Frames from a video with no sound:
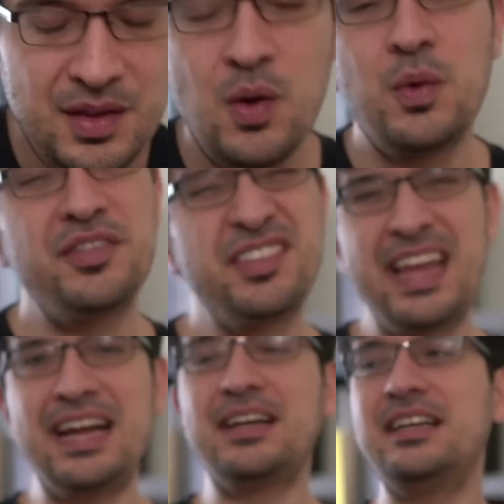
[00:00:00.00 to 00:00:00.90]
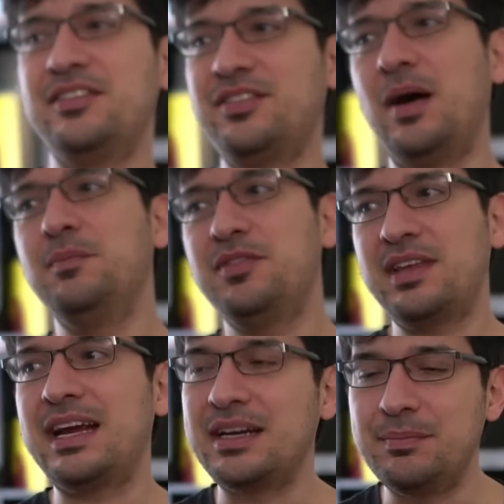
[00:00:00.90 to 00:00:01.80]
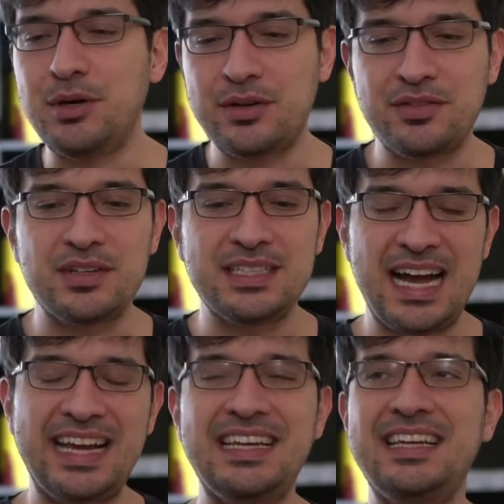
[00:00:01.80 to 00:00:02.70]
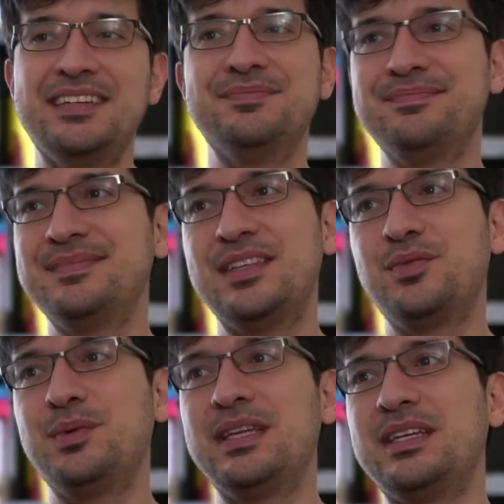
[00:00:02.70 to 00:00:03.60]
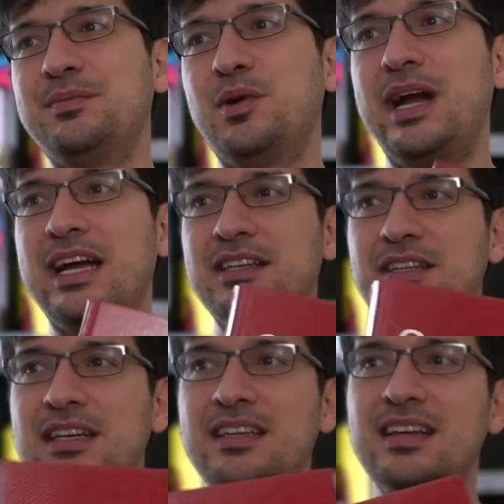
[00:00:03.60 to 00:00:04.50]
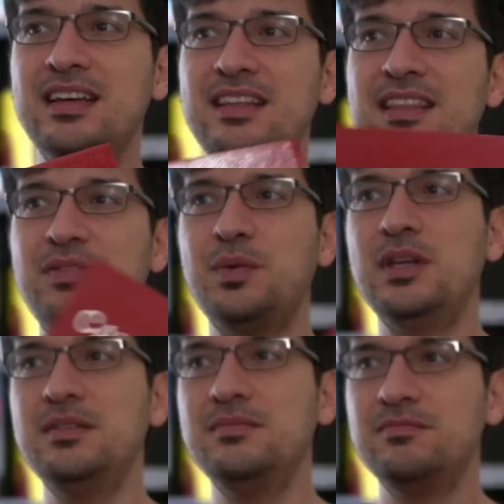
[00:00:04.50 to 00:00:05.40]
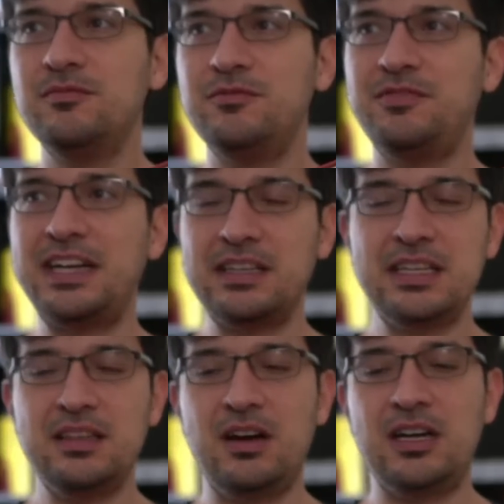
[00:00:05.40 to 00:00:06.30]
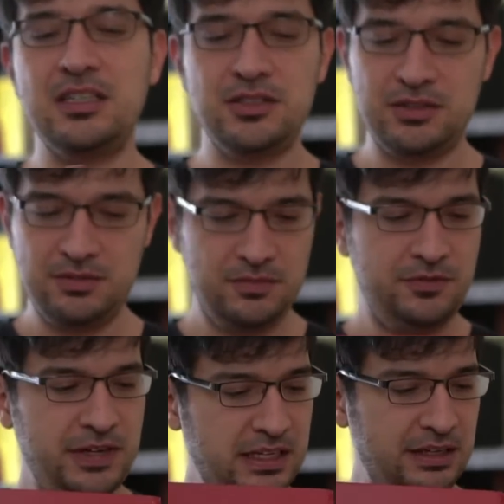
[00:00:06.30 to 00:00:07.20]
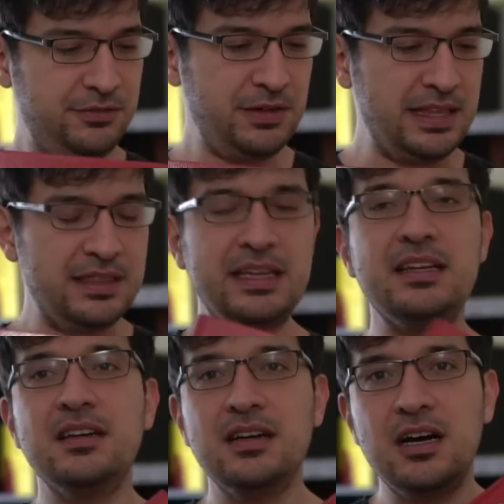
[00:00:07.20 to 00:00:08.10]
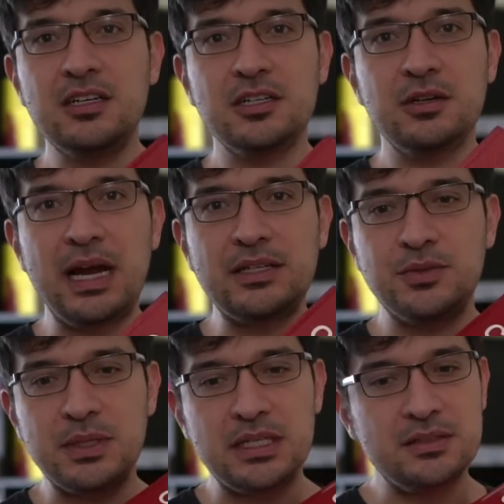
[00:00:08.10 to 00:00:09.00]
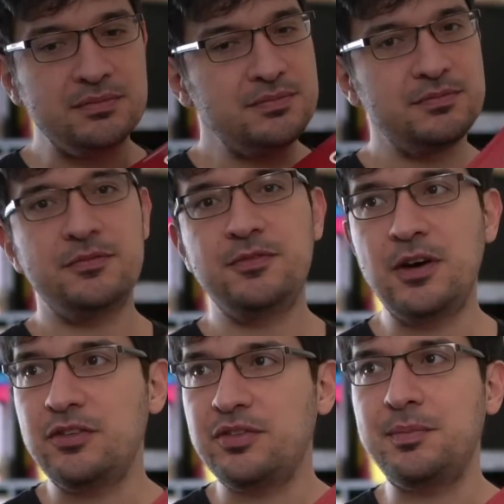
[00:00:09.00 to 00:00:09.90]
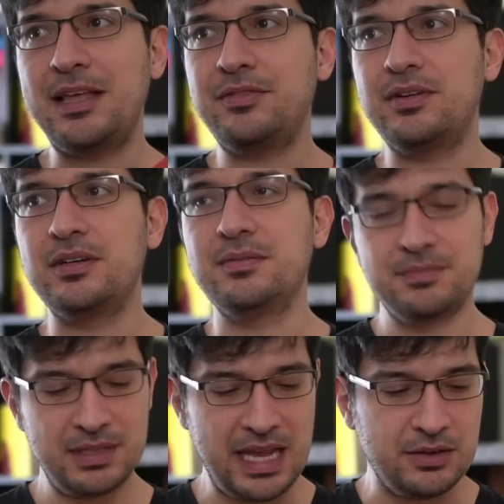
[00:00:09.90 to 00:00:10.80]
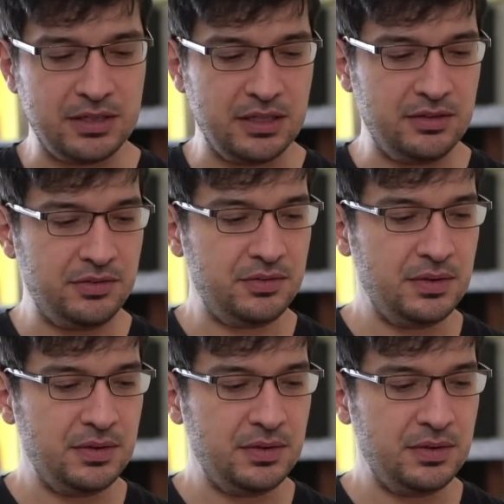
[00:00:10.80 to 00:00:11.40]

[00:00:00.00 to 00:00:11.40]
some scary books are tiny is really more accurate. This one, fairly large, fairly friendly, undergraduate, first semester calculus.